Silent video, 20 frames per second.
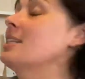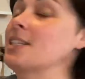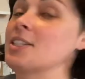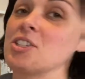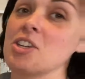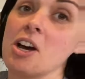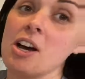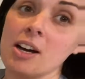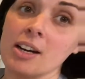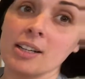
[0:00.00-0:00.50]
the
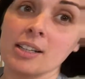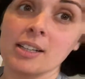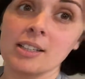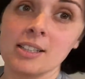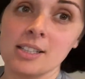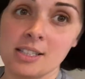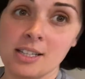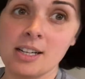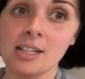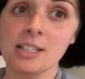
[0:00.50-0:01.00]
dog.
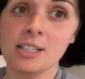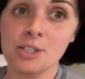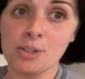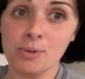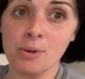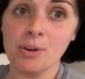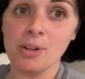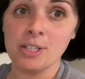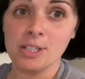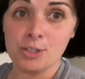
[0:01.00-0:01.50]
The dog is
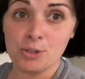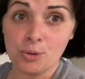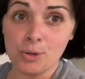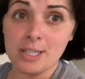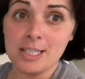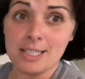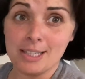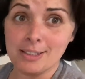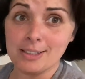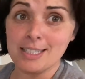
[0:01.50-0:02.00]
throwing his
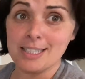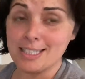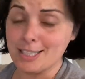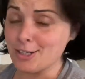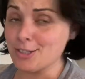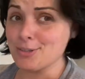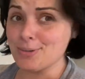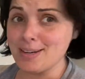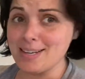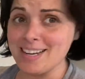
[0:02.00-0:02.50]
toys down the
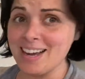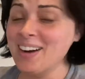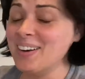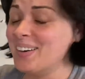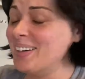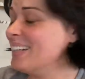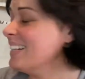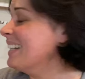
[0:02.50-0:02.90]
stairs right now.